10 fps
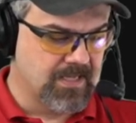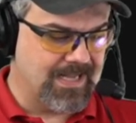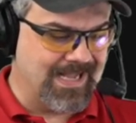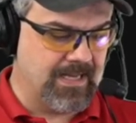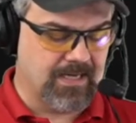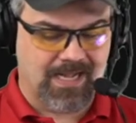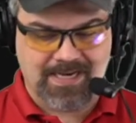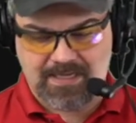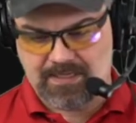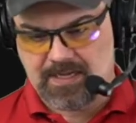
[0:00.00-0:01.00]
and I
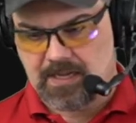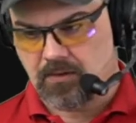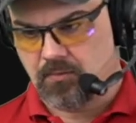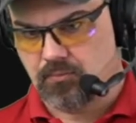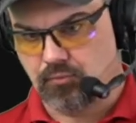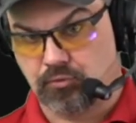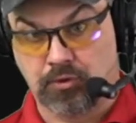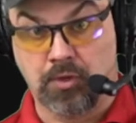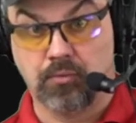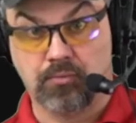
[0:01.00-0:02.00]
can now
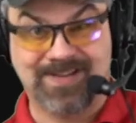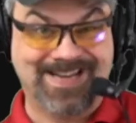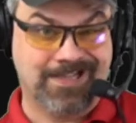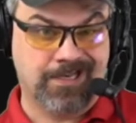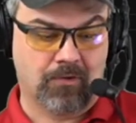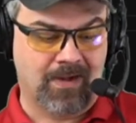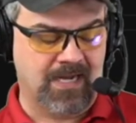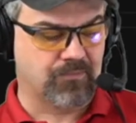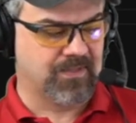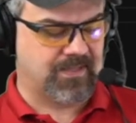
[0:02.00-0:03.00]
load and
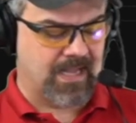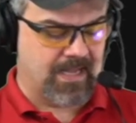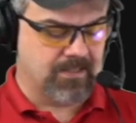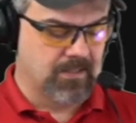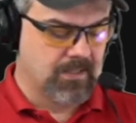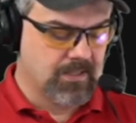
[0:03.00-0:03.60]
interact with that.